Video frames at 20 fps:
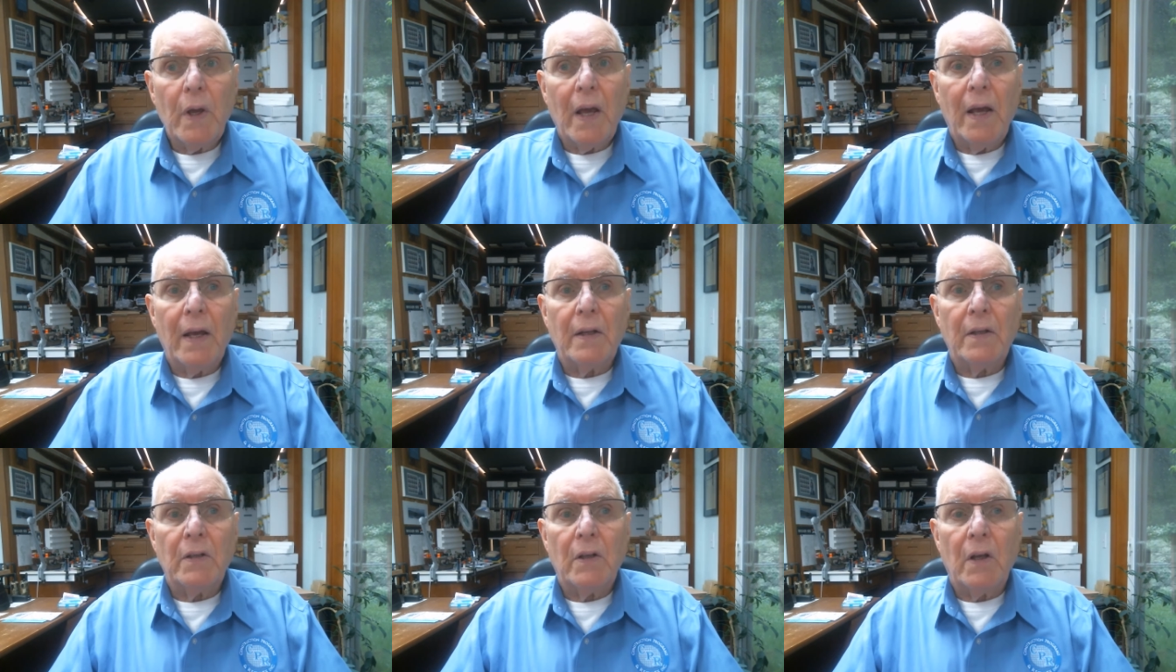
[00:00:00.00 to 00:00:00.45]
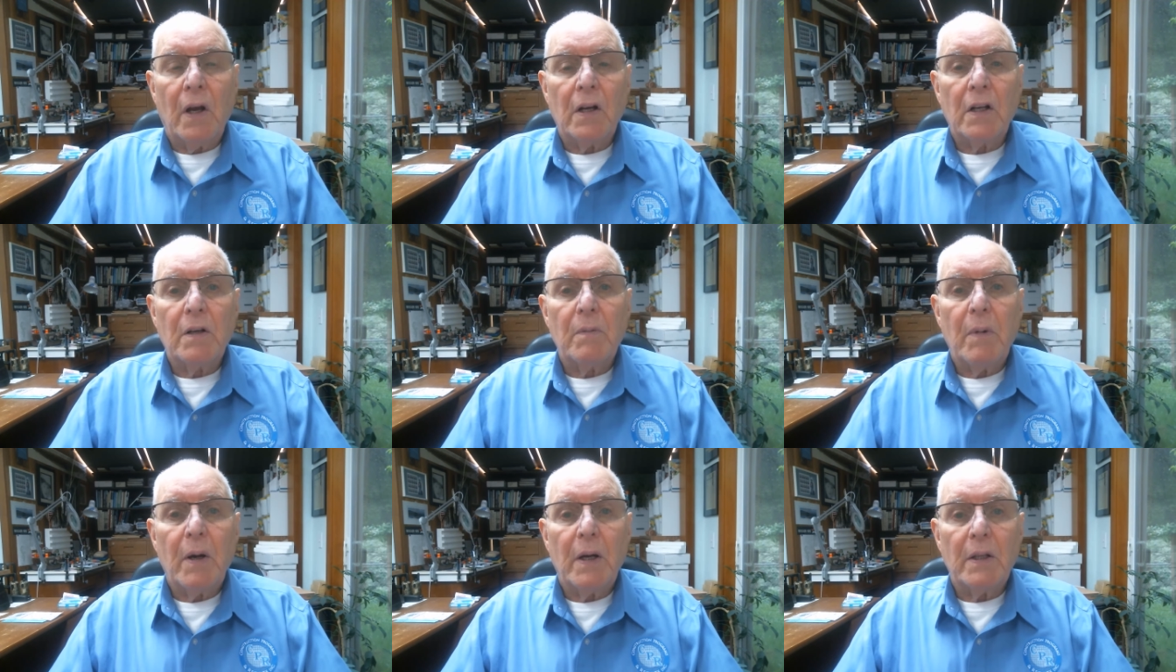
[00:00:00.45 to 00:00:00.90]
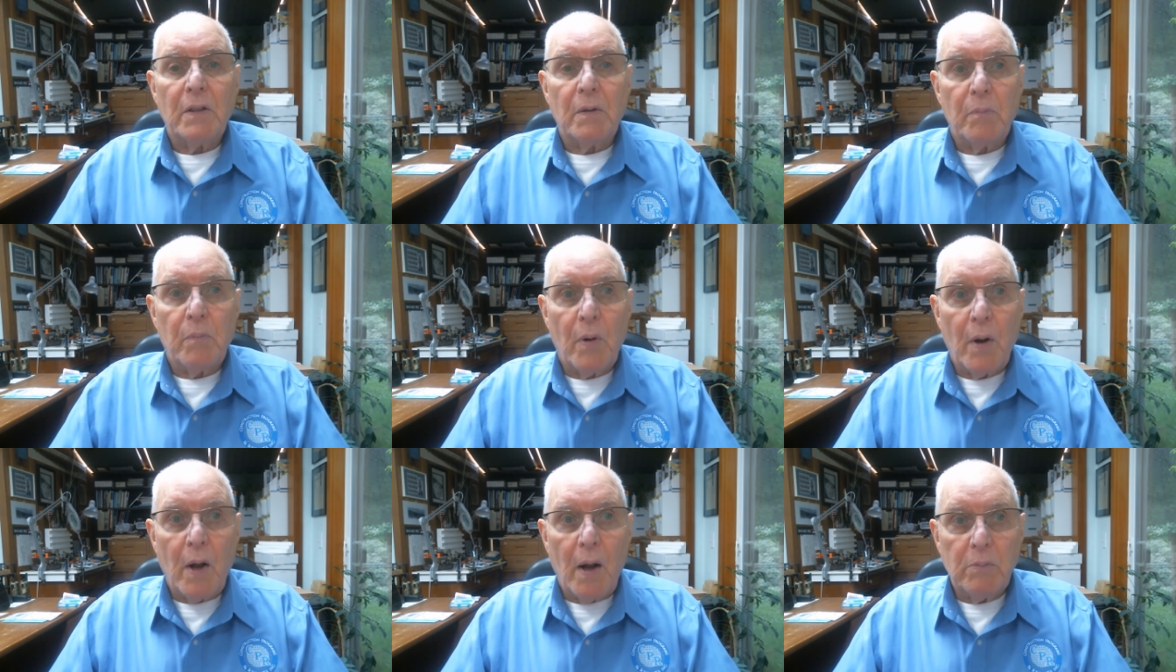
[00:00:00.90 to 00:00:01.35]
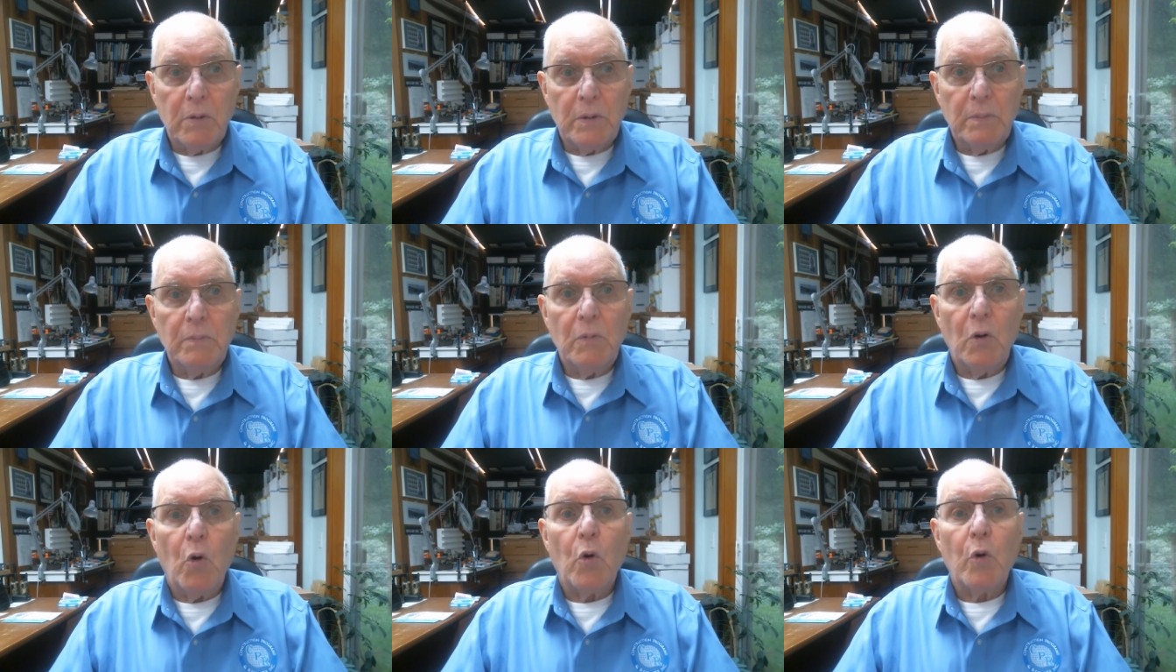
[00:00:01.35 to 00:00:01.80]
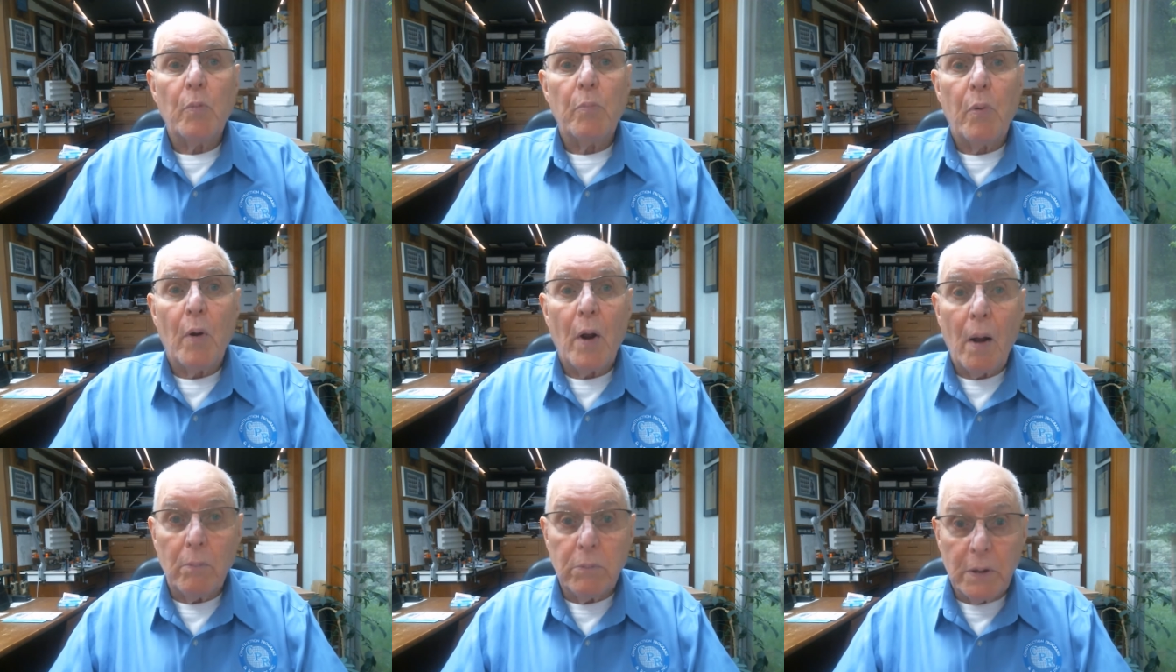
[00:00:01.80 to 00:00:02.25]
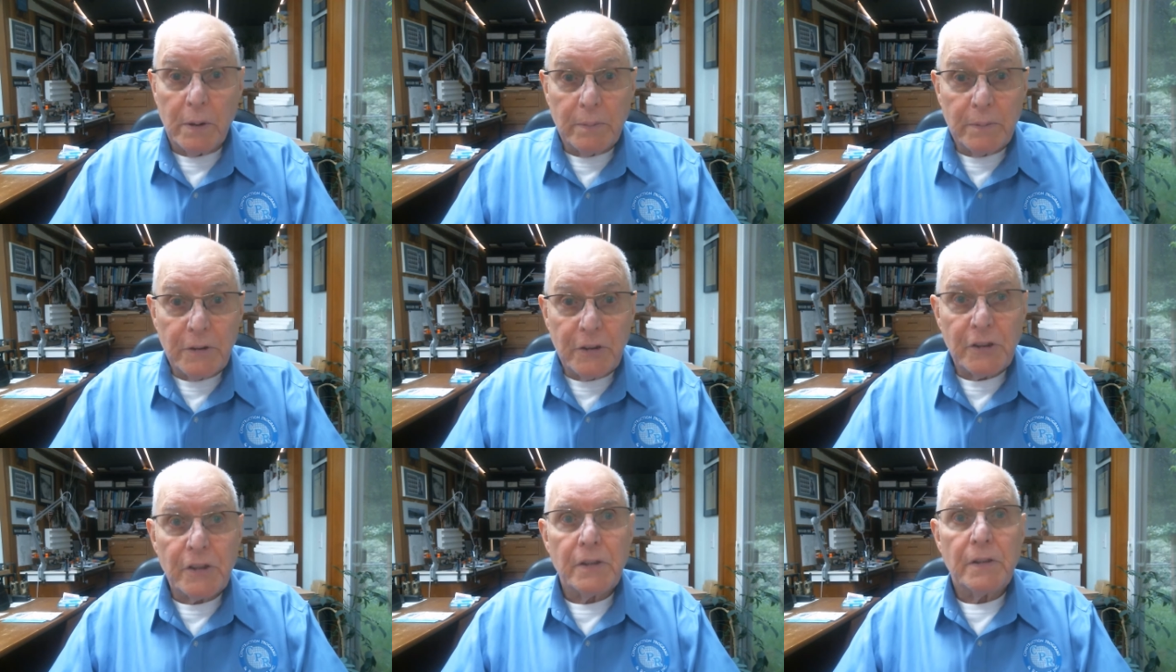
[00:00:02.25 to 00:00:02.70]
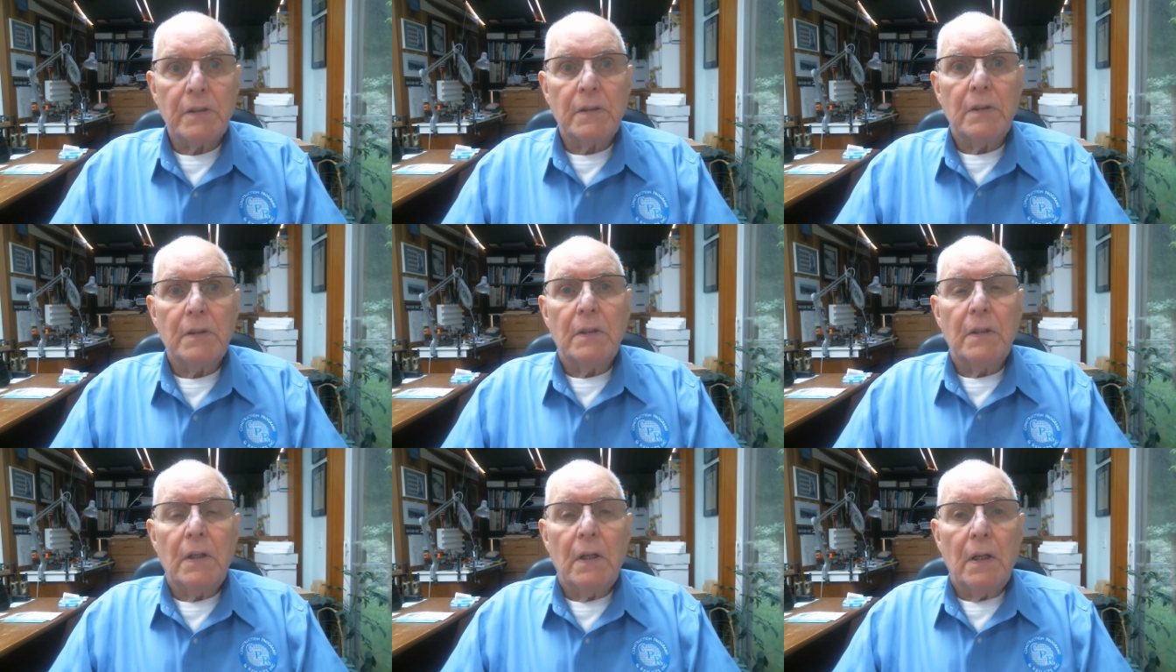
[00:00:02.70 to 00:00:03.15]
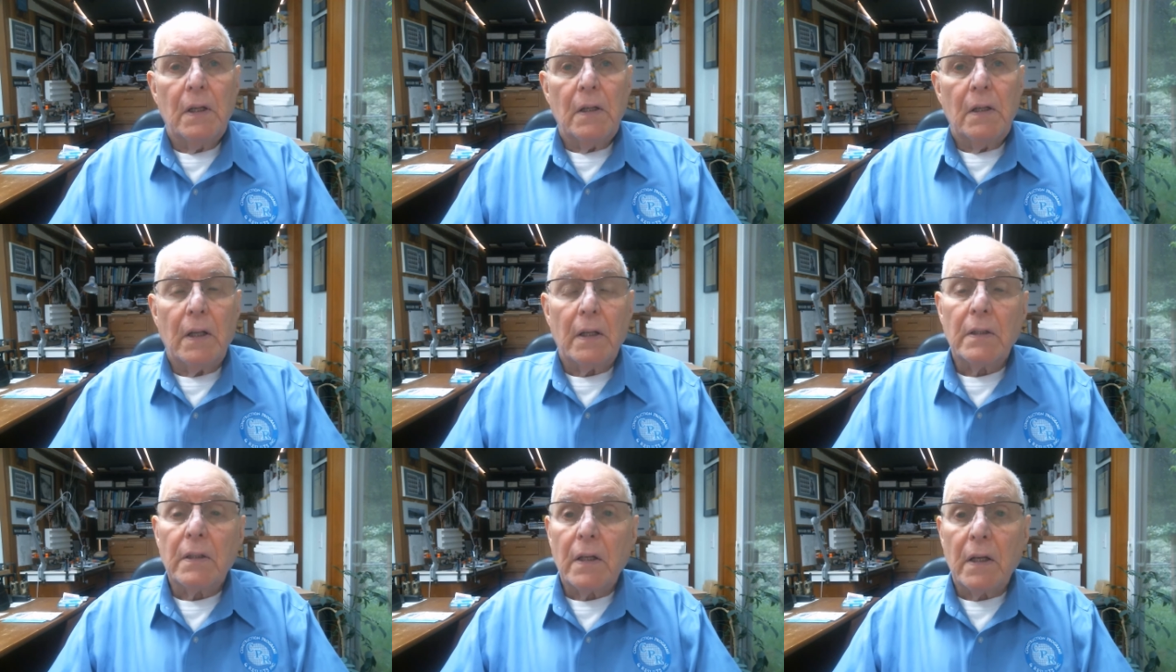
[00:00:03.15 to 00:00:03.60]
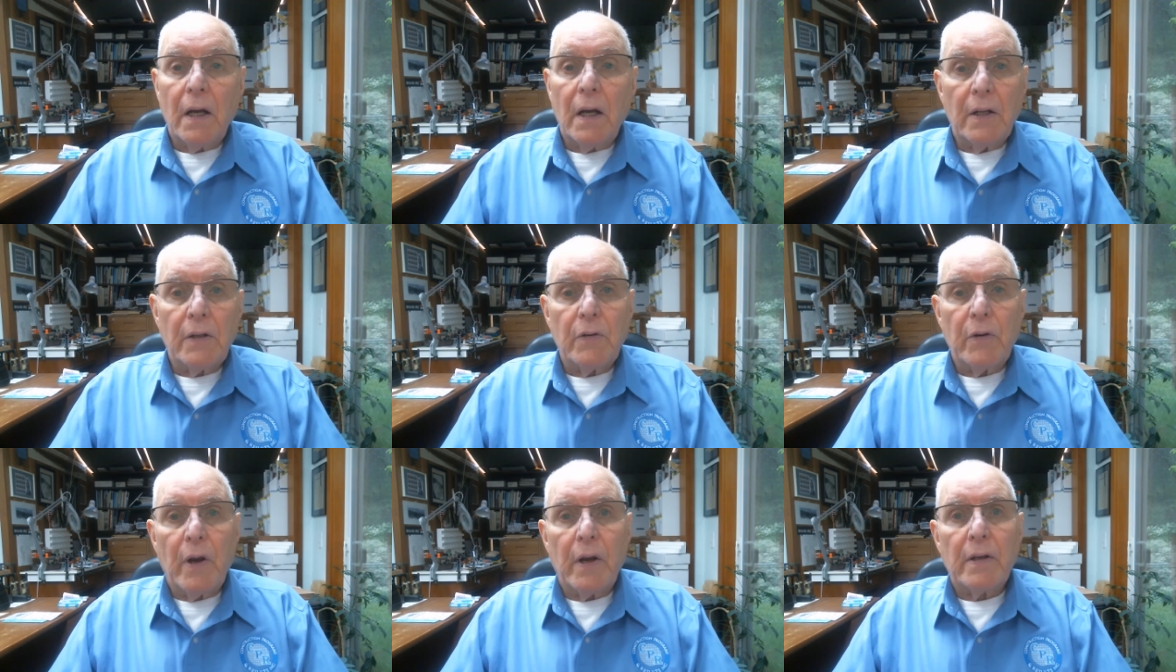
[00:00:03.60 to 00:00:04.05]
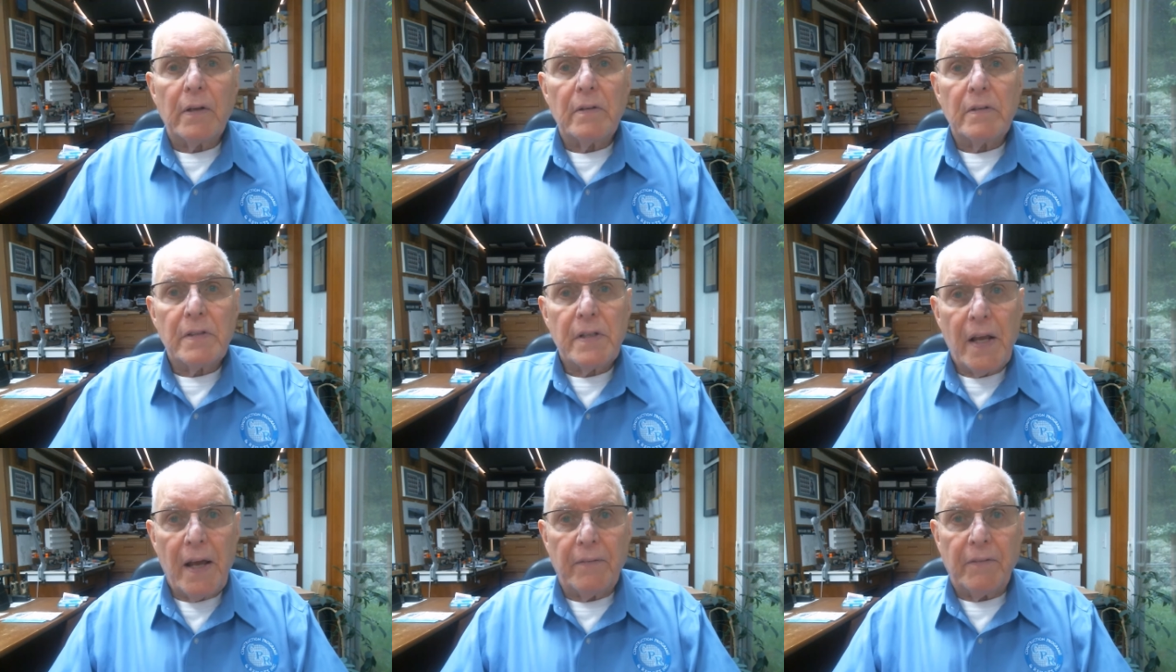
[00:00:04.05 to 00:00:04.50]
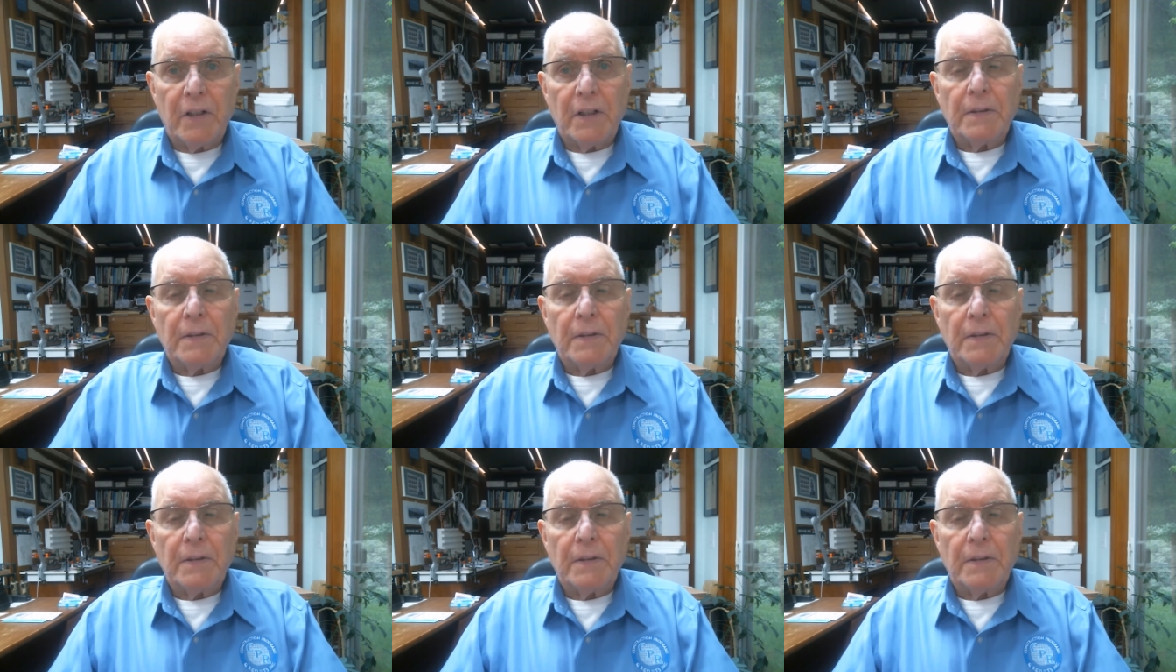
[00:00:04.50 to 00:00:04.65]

and talk about the problem or problems that the contractor is having.